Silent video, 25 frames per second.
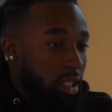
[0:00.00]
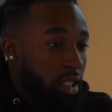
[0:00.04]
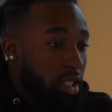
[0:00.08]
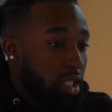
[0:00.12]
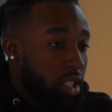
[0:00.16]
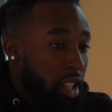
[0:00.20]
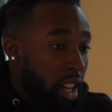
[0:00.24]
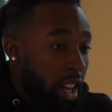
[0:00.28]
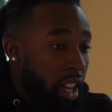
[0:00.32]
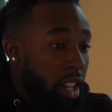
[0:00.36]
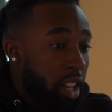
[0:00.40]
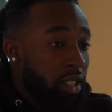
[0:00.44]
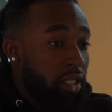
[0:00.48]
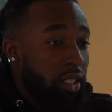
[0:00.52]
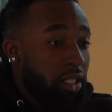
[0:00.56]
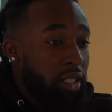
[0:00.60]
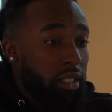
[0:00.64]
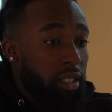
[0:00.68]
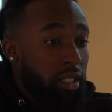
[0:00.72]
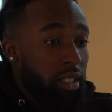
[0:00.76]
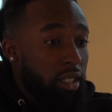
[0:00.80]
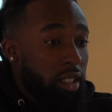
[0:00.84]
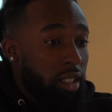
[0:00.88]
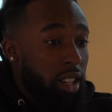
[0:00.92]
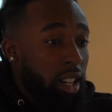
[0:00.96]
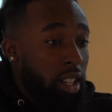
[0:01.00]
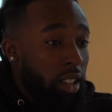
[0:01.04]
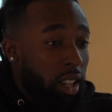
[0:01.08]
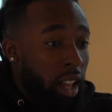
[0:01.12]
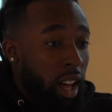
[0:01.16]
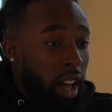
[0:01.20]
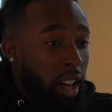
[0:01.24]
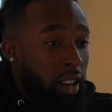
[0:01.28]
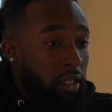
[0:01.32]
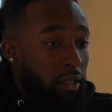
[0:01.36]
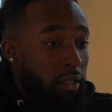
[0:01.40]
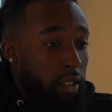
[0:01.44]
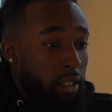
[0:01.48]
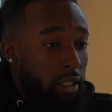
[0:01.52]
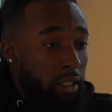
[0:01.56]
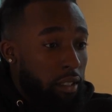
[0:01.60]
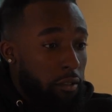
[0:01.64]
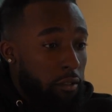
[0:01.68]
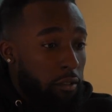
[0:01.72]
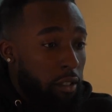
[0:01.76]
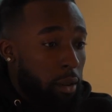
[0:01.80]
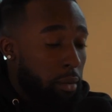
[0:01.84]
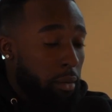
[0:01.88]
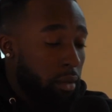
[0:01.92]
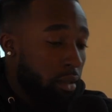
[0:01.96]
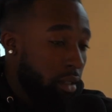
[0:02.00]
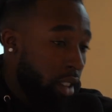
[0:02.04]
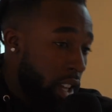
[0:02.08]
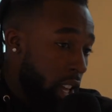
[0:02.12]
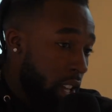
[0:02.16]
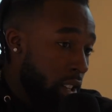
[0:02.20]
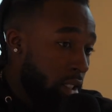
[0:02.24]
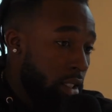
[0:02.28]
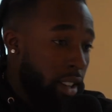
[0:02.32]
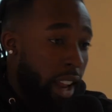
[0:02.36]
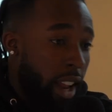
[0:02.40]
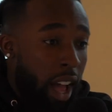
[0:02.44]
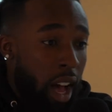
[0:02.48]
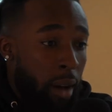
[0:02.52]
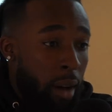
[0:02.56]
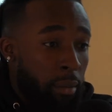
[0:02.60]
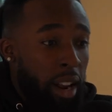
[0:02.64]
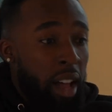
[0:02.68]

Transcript: changed a lot from then and now.